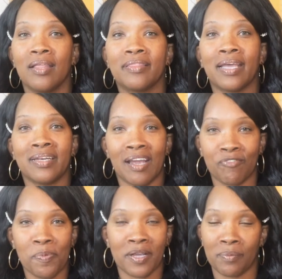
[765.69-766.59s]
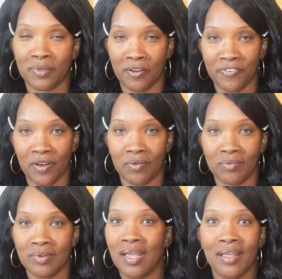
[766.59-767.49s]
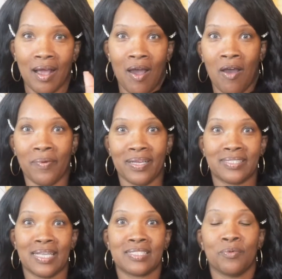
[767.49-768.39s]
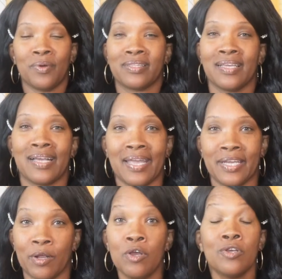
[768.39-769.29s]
They never pick up their phone. Always. That's the one thing I hear.